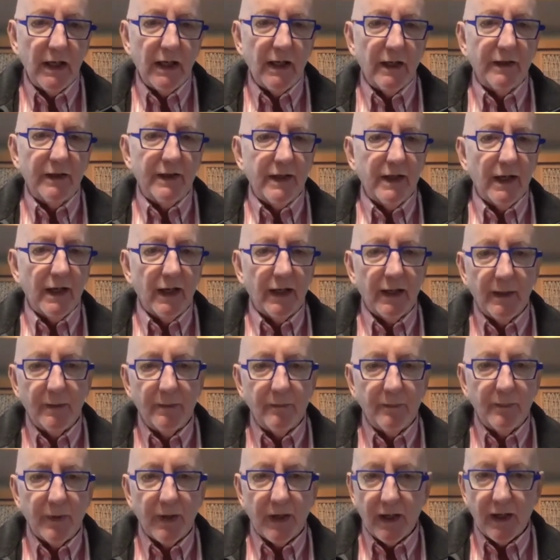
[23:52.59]
the
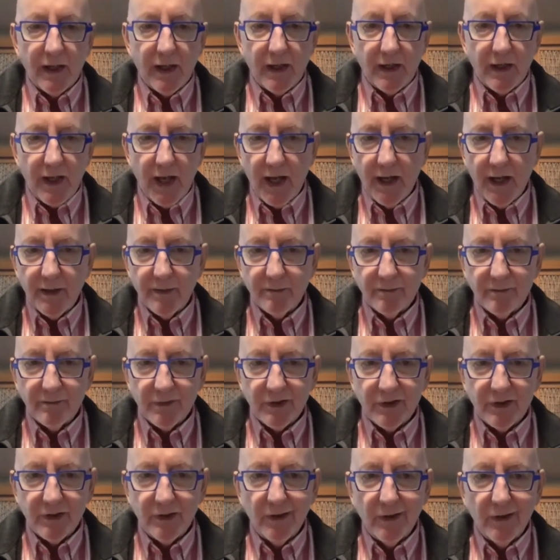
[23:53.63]
Olympic
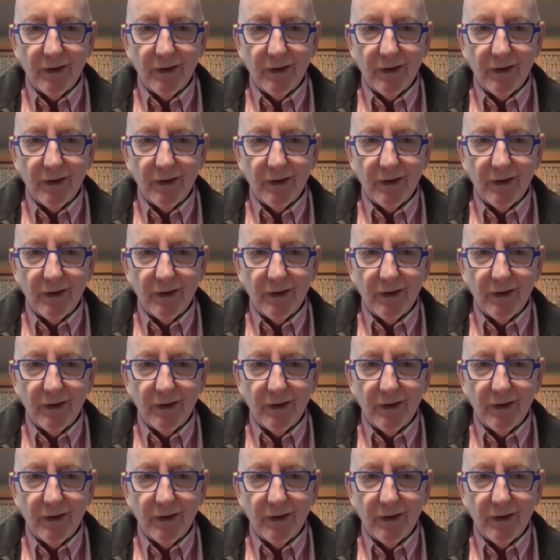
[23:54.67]
Games,